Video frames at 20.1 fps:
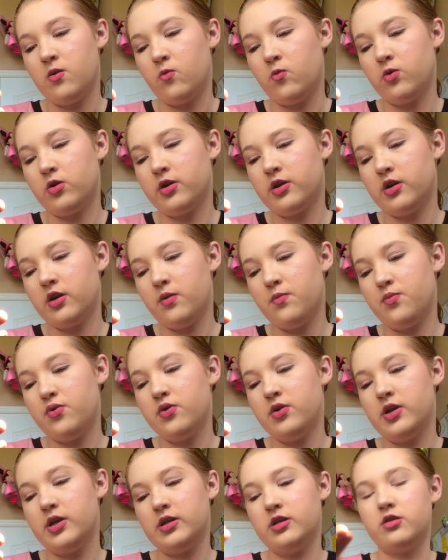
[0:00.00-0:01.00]
we're gonna
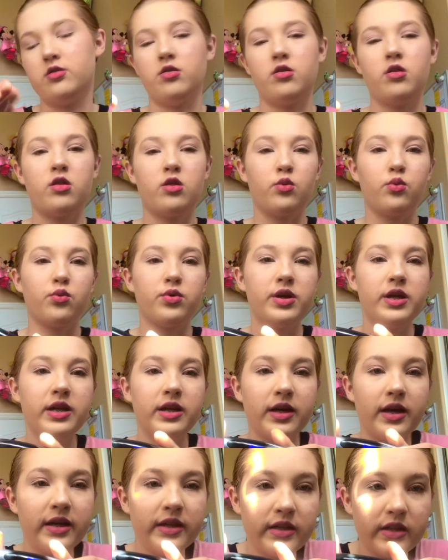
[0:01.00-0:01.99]
put it to
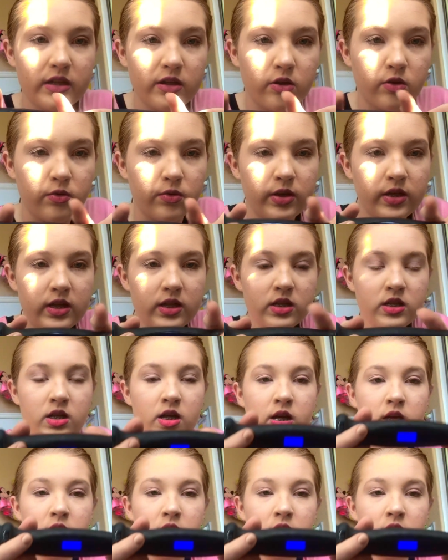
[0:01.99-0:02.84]
390 degrees.